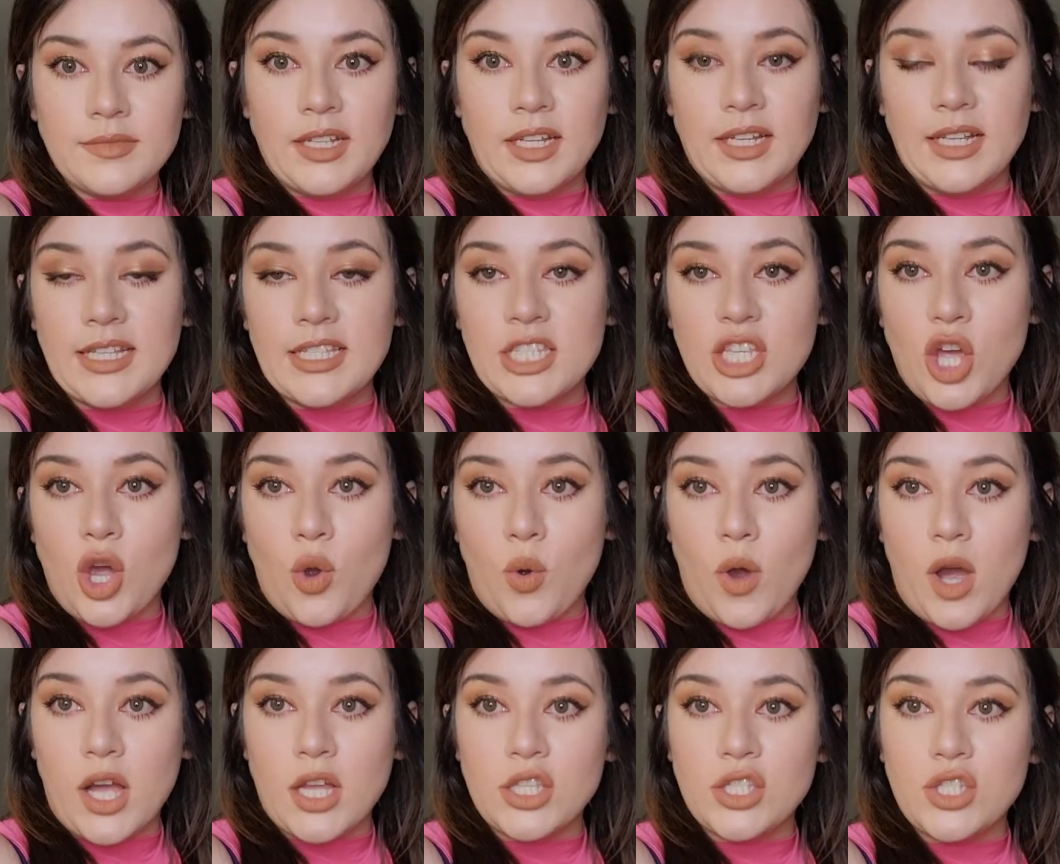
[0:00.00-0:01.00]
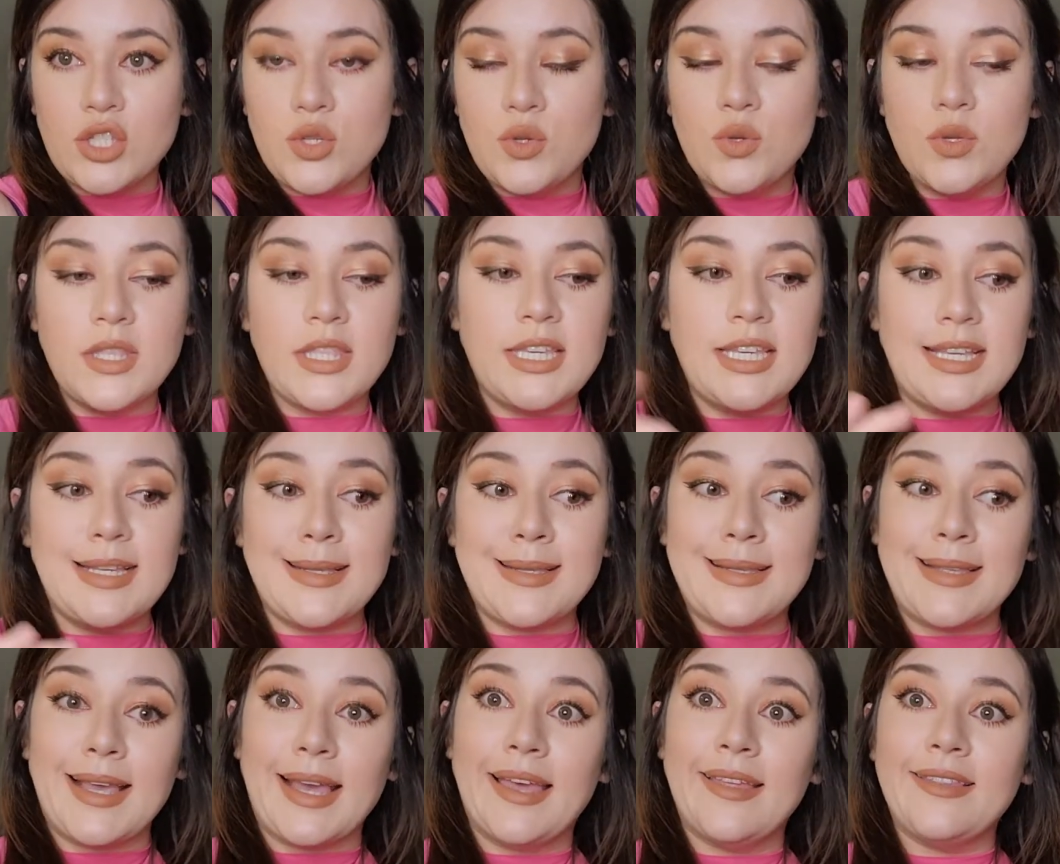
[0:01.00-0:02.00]
Now let's go on to the
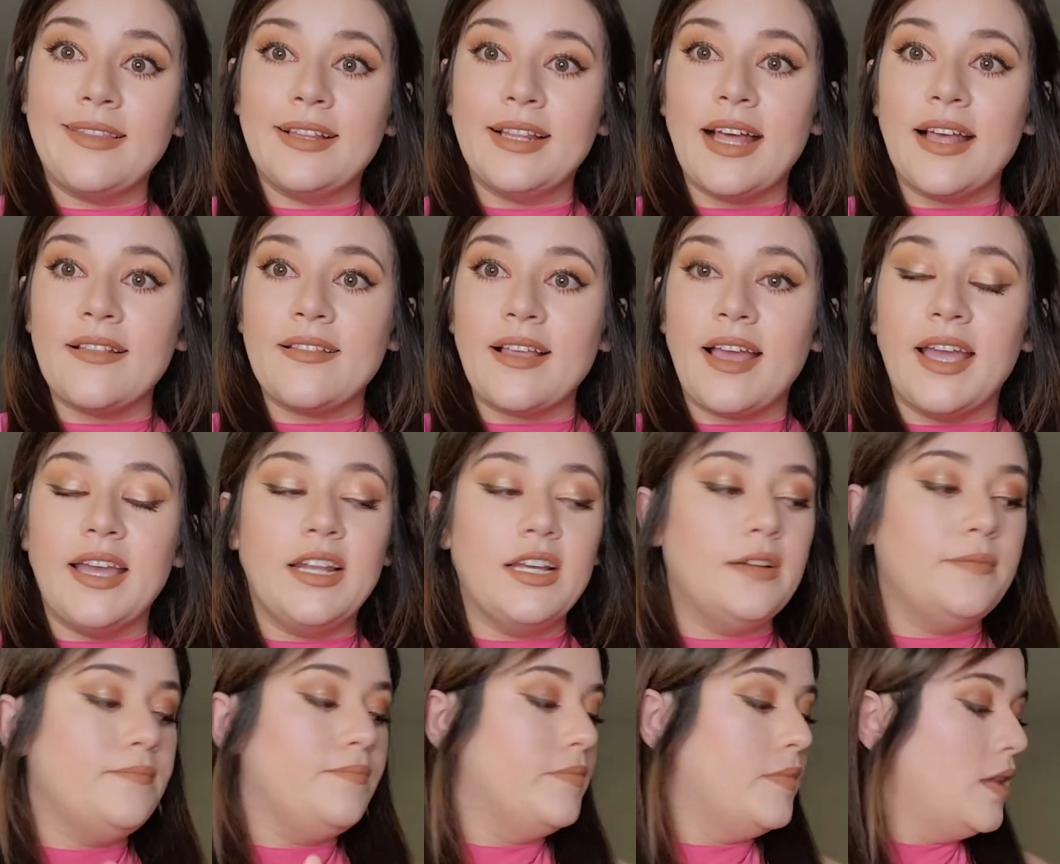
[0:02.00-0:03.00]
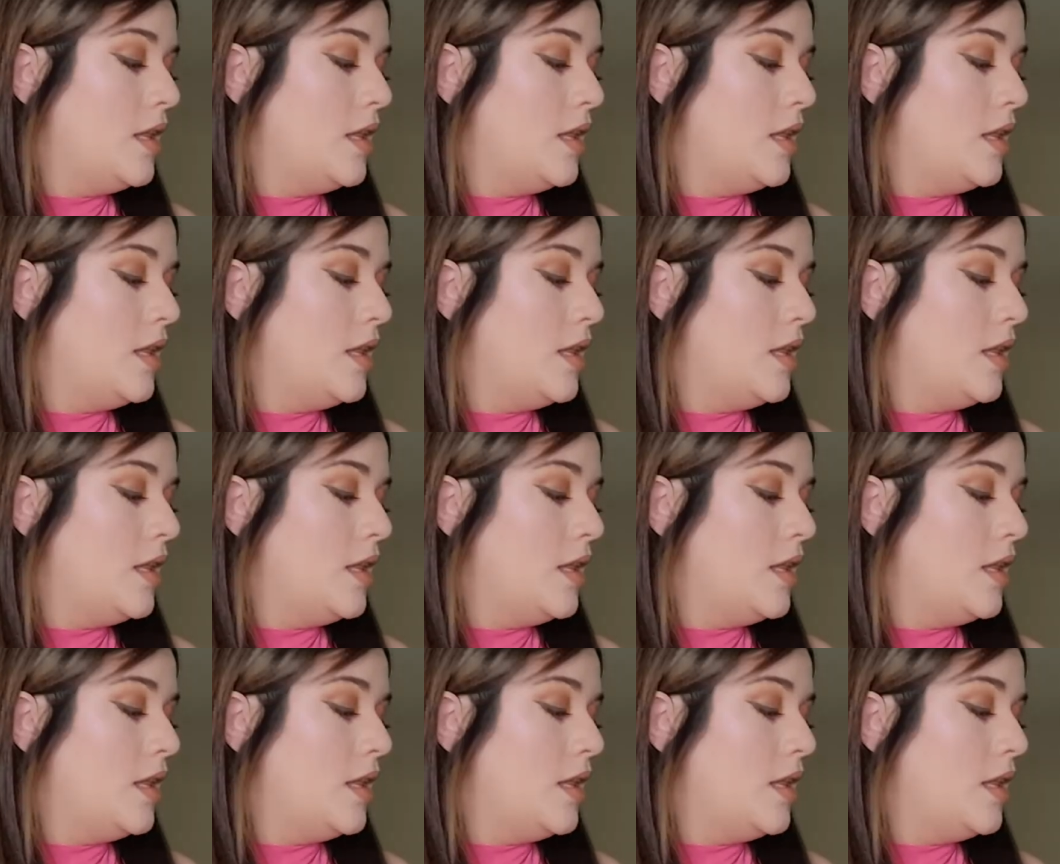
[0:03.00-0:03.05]
second to last item